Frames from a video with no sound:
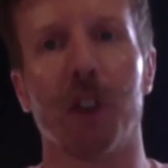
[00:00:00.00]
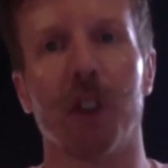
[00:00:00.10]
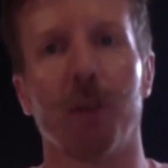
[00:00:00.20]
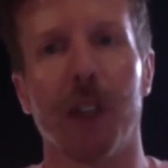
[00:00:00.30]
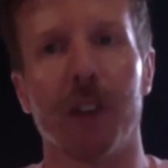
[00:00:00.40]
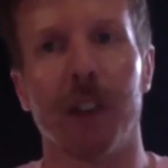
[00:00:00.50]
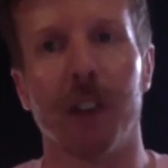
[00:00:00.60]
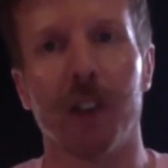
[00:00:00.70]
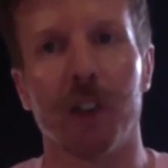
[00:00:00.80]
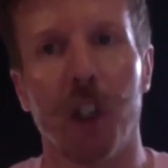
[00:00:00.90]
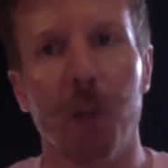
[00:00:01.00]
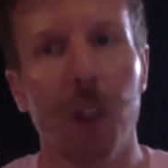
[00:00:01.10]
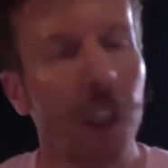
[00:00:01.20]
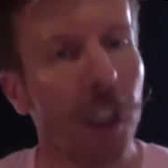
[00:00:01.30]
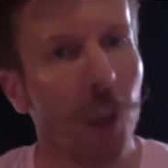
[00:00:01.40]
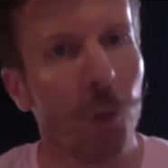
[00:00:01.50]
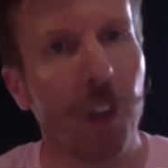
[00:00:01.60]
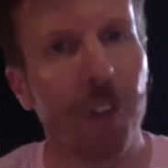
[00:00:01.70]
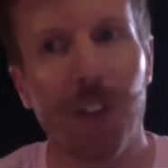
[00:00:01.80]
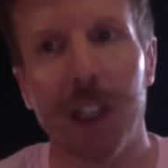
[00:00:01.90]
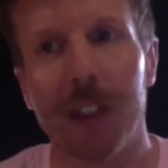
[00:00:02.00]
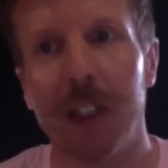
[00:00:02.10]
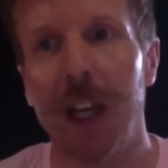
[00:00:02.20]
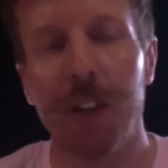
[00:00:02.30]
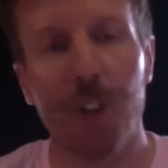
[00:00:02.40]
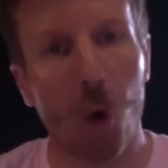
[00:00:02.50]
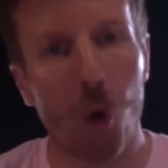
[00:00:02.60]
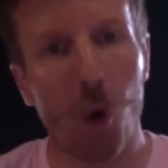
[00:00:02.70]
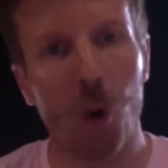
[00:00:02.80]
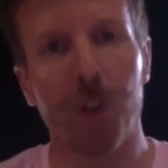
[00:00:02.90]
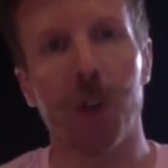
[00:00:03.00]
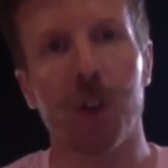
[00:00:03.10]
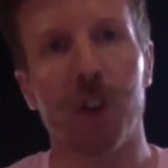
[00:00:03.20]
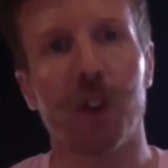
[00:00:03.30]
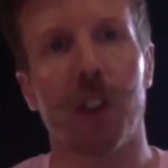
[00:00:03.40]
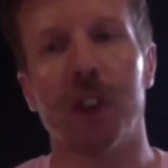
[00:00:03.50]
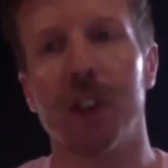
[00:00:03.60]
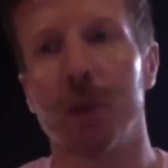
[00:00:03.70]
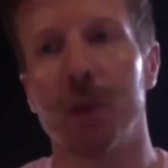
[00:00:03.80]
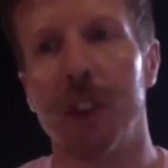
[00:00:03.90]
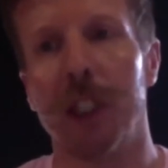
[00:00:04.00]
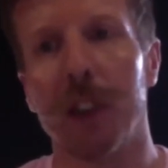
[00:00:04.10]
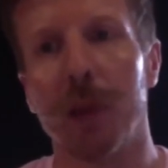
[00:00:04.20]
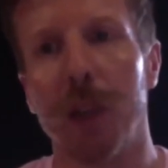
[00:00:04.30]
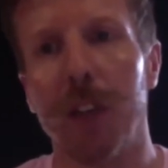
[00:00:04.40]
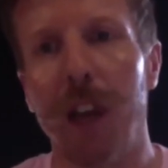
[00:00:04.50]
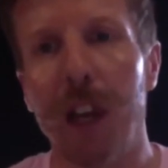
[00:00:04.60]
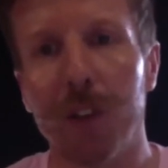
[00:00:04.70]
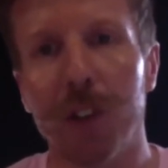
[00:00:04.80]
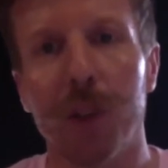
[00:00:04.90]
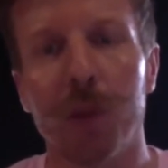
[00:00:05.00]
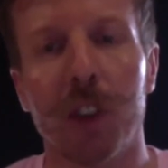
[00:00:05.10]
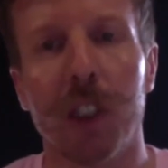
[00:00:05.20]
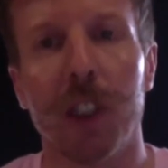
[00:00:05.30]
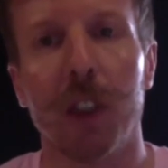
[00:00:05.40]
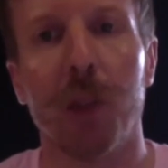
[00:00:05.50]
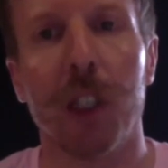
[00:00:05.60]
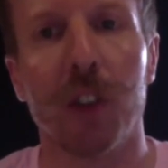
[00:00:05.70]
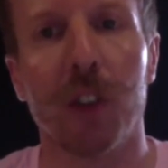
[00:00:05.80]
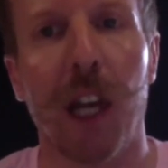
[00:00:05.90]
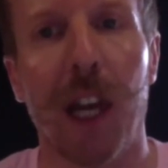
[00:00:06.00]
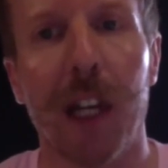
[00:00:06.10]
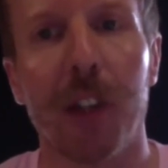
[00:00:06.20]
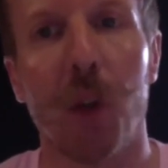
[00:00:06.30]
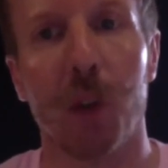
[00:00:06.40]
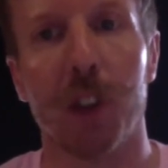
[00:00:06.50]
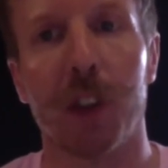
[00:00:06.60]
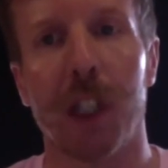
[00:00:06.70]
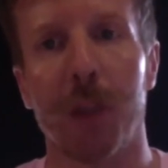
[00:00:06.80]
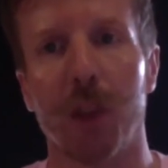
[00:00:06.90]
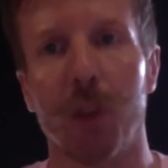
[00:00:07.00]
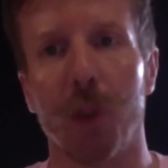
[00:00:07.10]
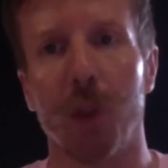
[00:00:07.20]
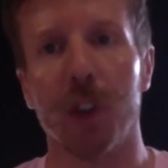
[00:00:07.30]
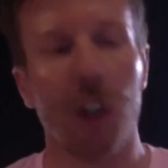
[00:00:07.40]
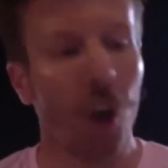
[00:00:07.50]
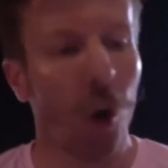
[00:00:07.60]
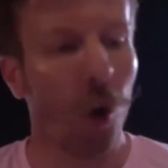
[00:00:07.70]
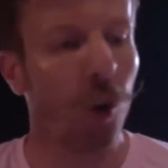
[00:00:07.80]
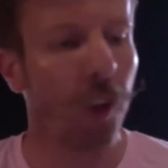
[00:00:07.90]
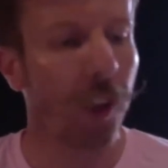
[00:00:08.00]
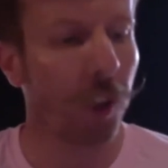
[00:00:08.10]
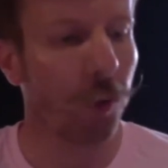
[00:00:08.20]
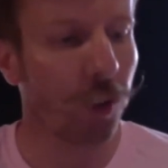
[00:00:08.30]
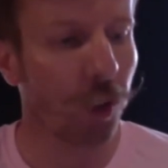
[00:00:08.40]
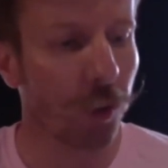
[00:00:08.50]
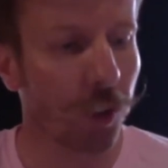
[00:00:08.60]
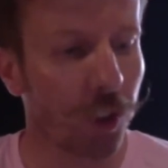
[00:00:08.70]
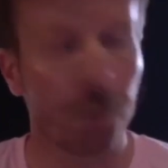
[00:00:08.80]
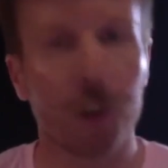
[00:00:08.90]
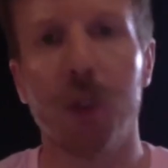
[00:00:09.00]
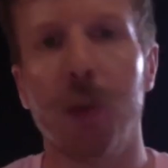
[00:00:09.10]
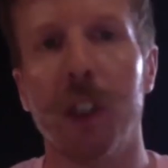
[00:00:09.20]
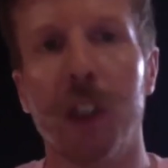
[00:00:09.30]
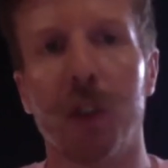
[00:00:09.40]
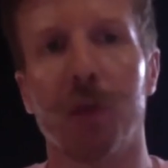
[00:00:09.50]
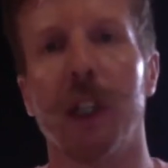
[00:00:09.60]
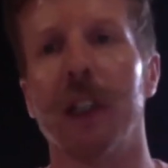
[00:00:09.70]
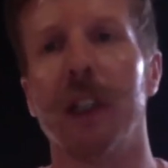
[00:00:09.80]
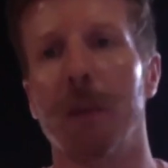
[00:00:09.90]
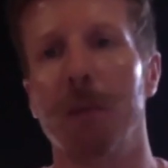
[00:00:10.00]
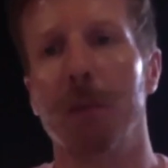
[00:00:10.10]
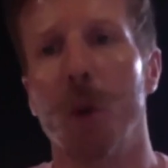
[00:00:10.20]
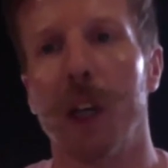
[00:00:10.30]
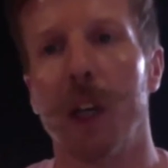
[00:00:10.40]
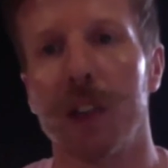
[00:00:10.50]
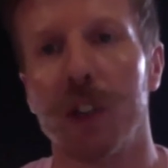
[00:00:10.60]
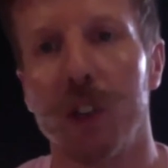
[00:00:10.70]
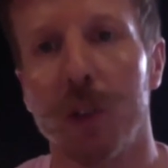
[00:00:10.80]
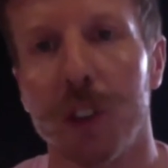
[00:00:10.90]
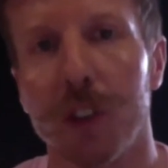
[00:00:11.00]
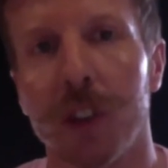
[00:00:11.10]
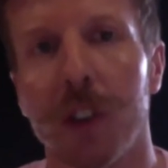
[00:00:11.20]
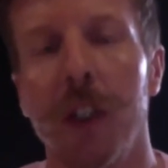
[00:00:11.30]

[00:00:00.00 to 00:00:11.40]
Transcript: Branson at the top. When in fact, if all of those distractions were taken away, if everything was taken away so they had all the time in the world, all that they would do is subsequently create more excuses.